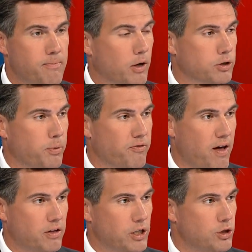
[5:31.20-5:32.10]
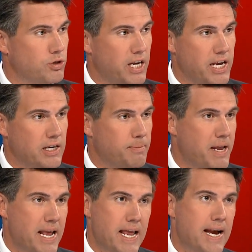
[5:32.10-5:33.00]
of multiple felonies. You said he'd
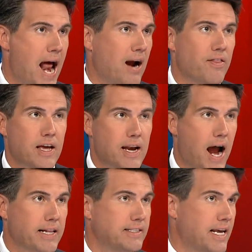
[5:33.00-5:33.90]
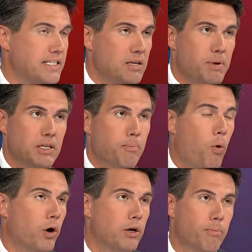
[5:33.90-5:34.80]
been in and out of the United States. He'd been
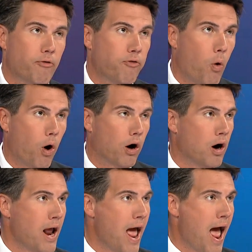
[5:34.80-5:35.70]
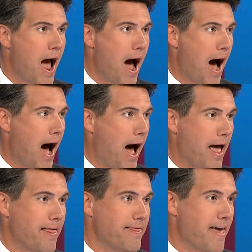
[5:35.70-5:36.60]
deported before.
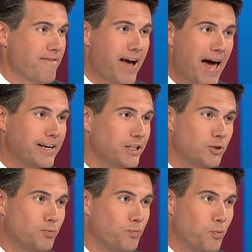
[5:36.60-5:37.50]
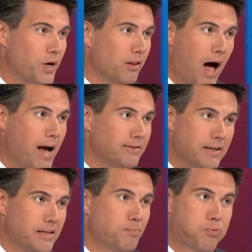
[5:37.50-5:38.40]
They've got to just realize
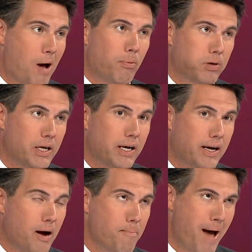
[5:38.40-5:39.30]
that he's probably going to come